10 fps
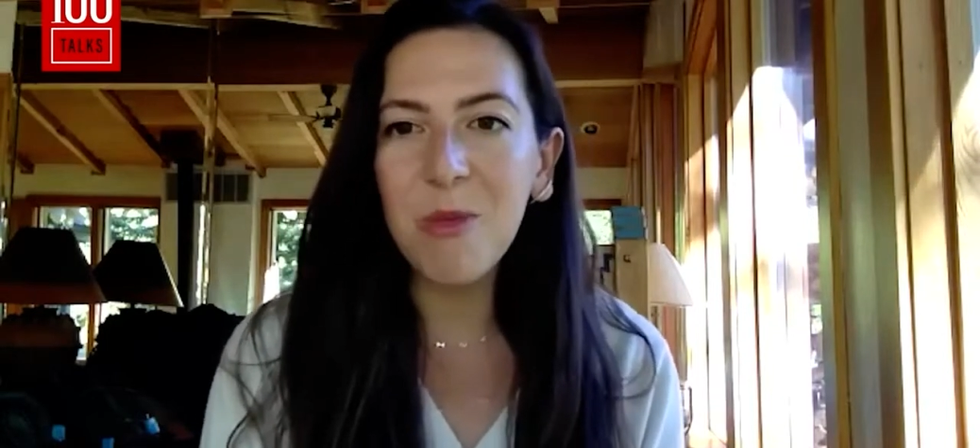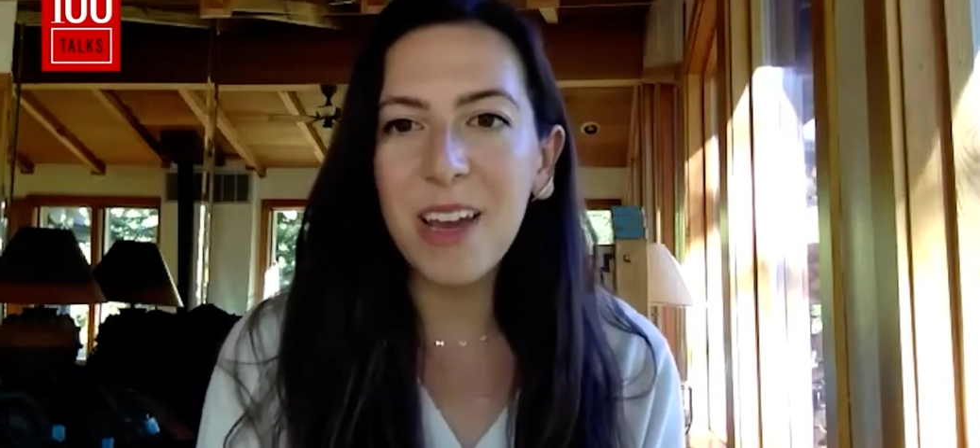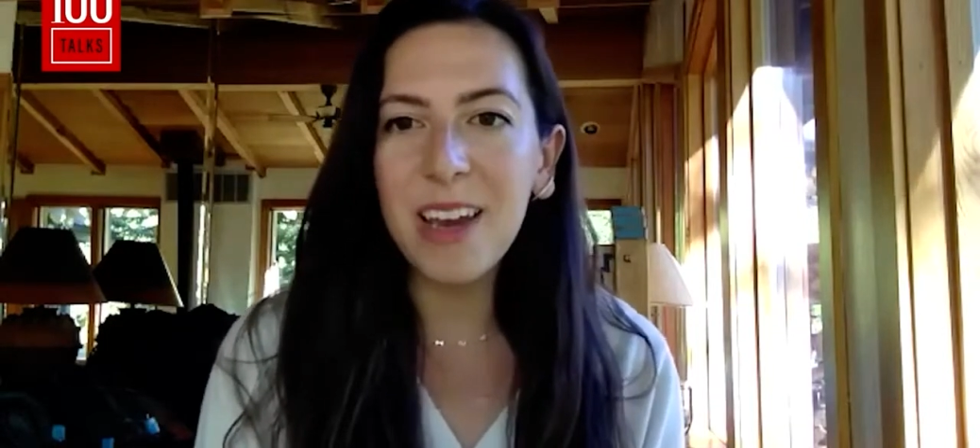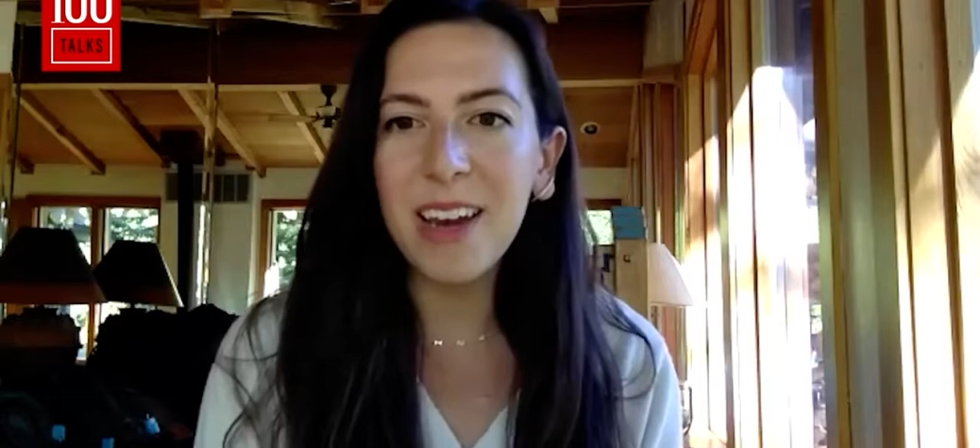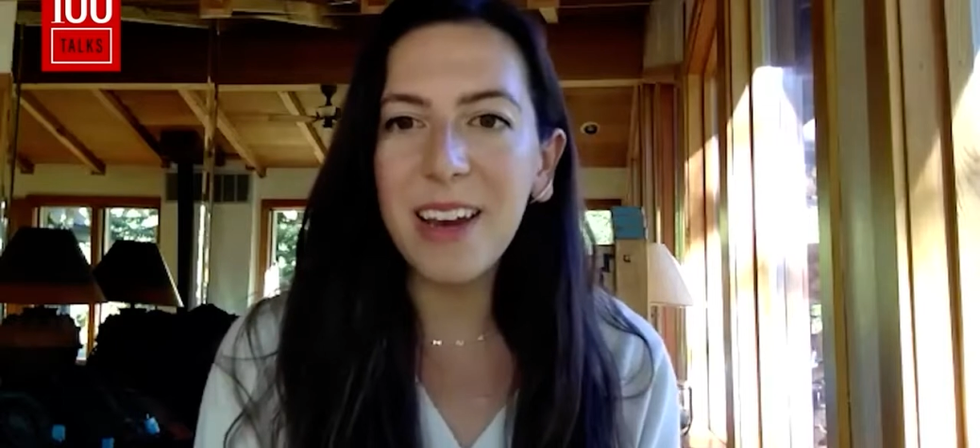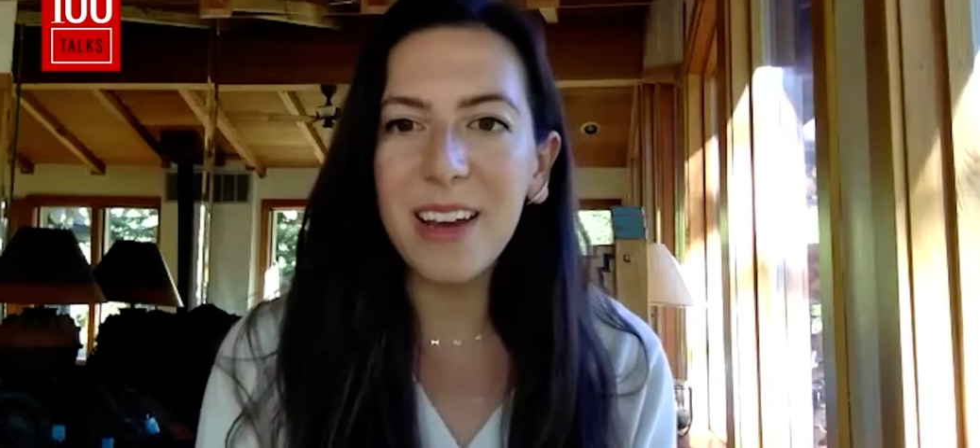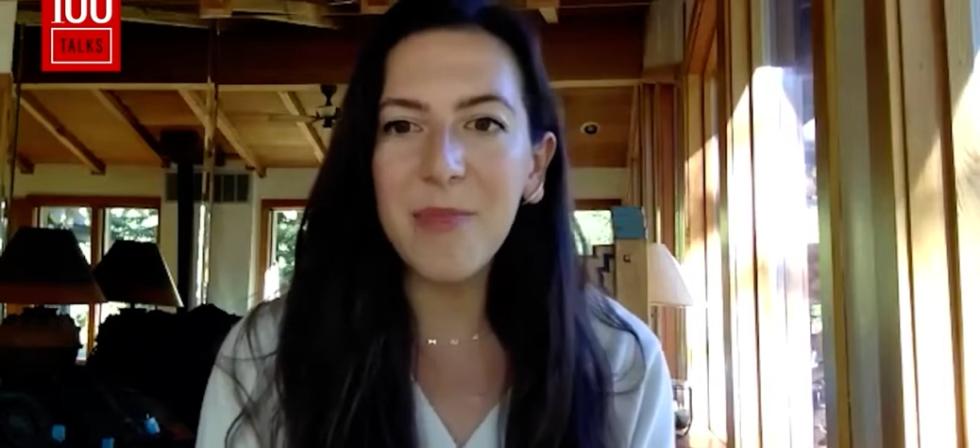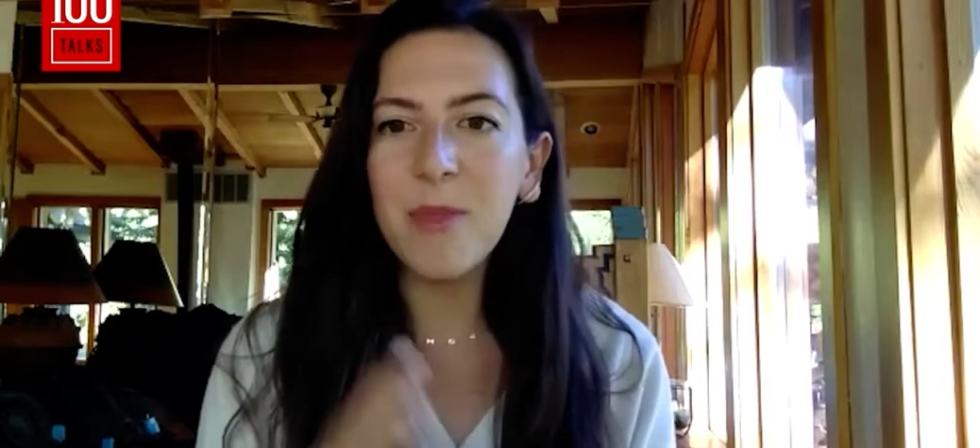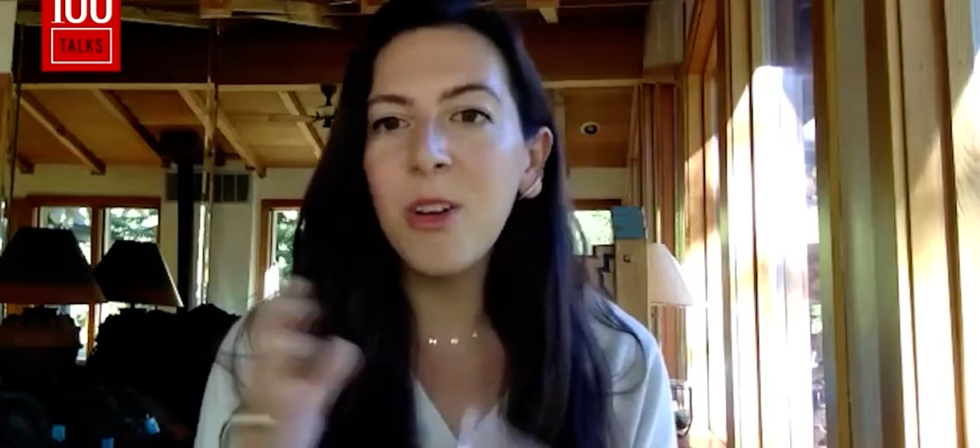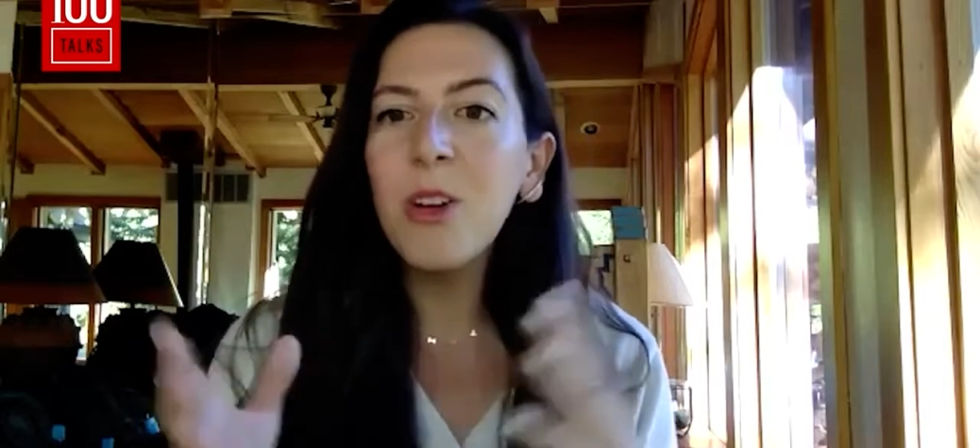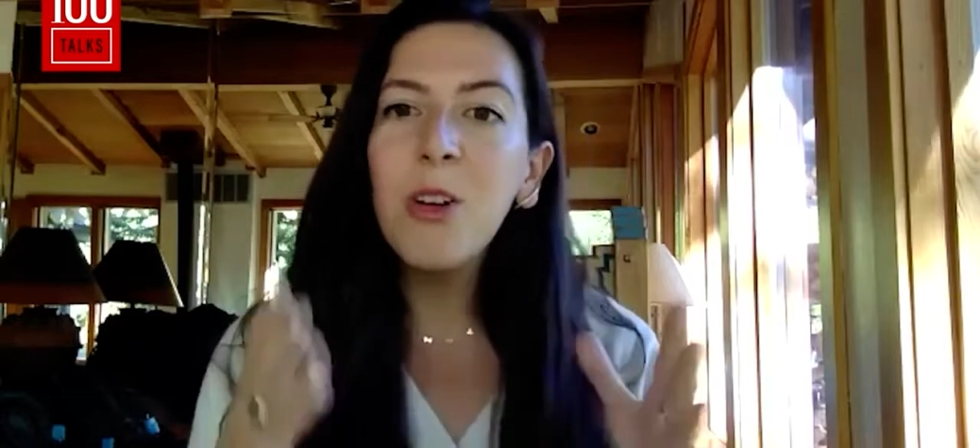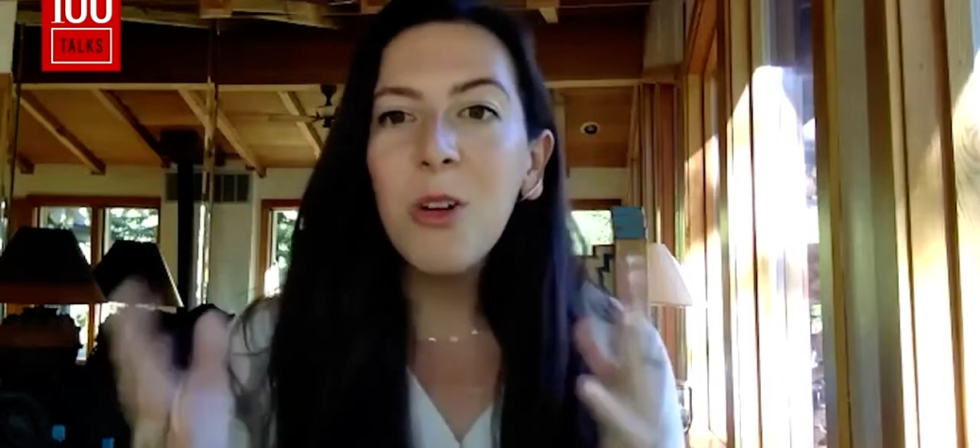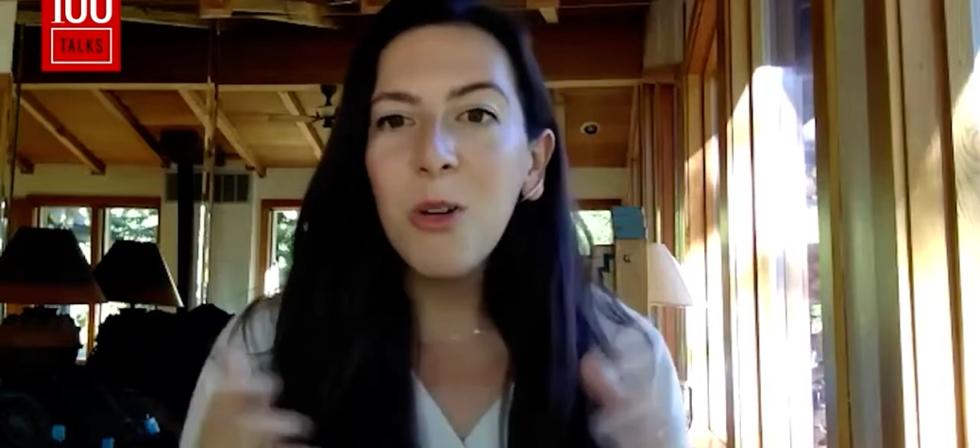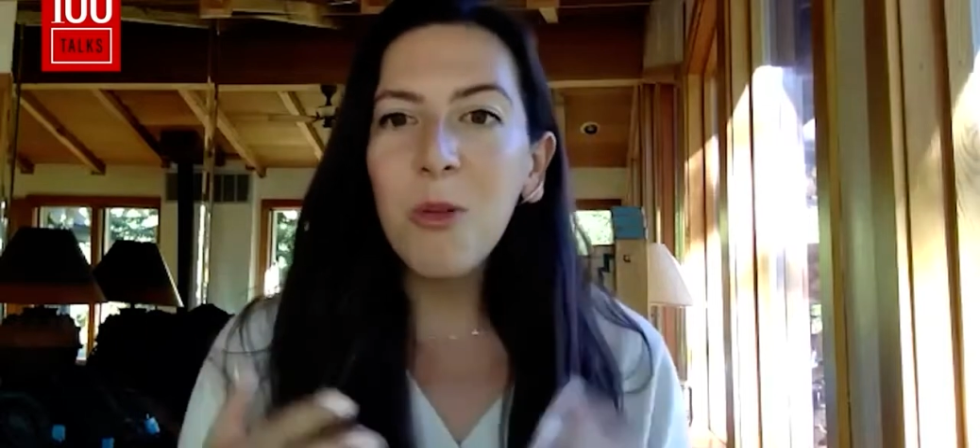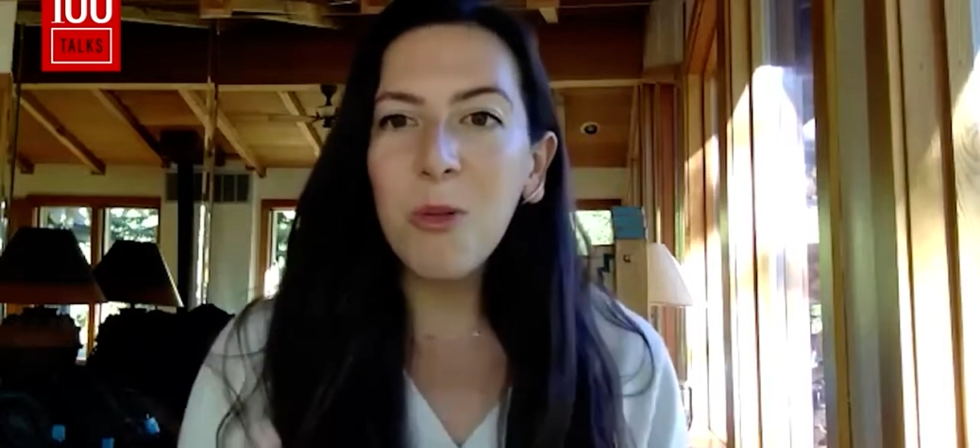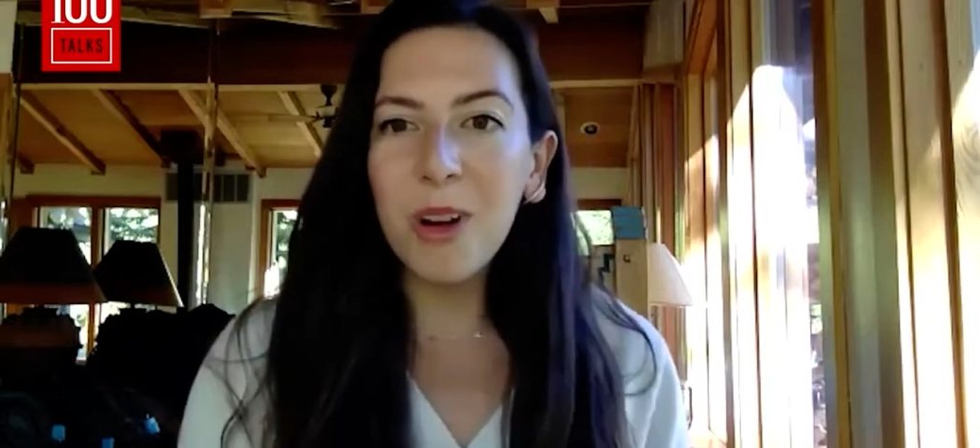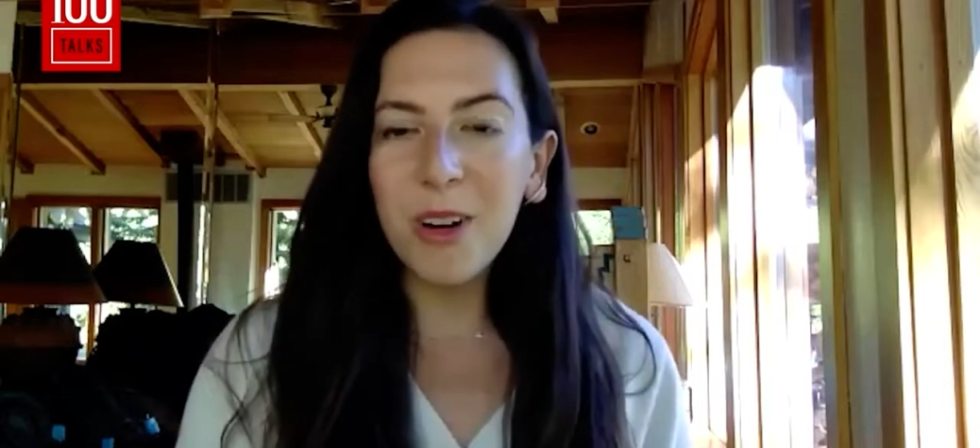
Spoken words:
What